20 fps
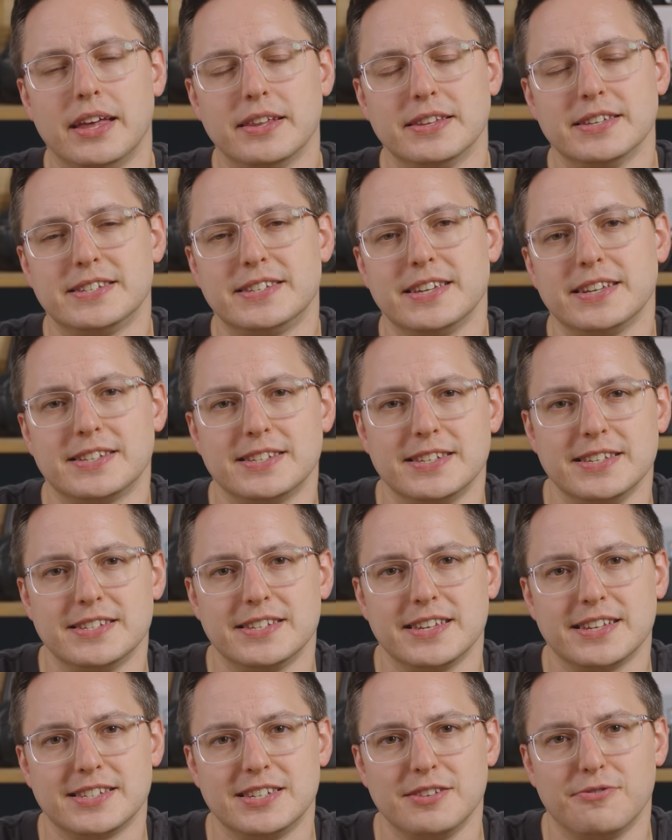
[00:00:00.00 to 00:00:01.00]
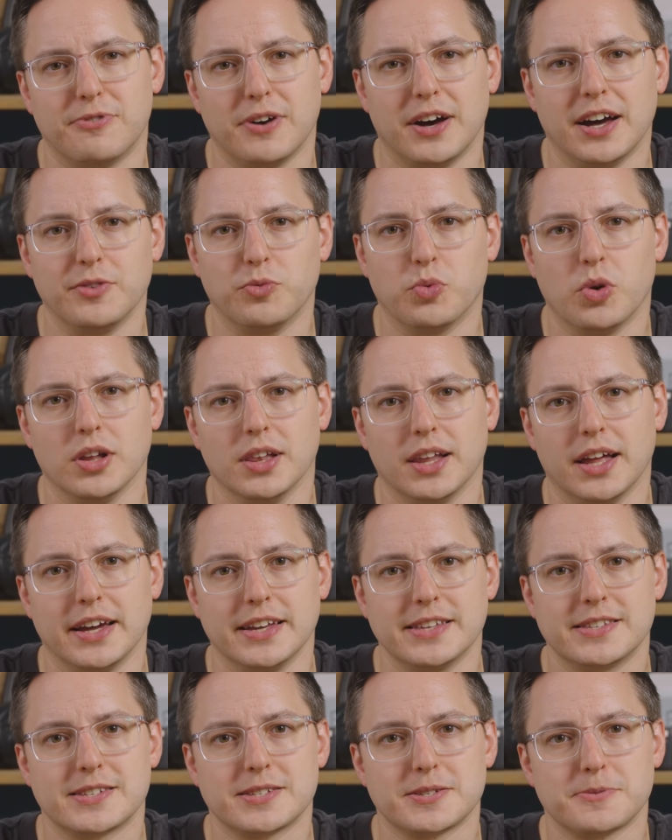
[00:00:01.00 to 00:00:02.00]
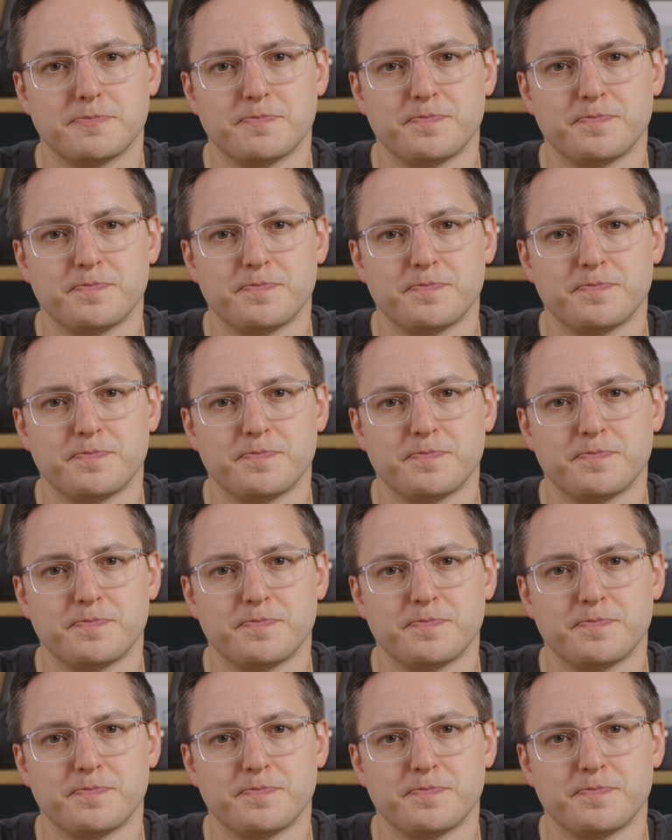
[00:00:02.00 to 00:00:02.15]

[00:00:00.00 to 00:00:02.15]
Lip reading: the 60-65 watt lights.